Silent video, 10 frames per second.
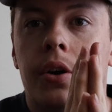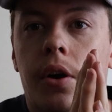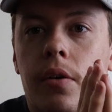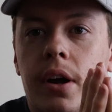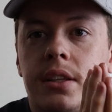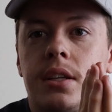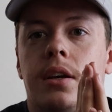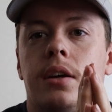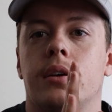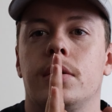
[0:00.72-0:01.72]
Alright,
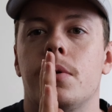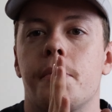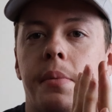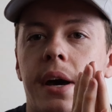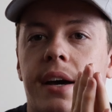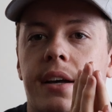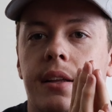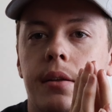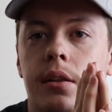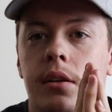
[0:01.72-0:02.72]
we're back.
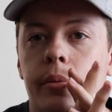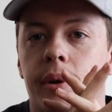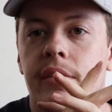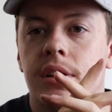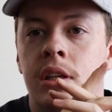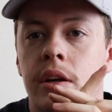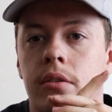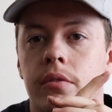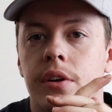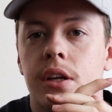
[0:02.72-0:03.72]
A little bit of a
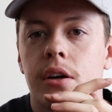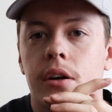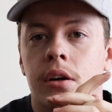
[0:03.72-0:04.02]
different video.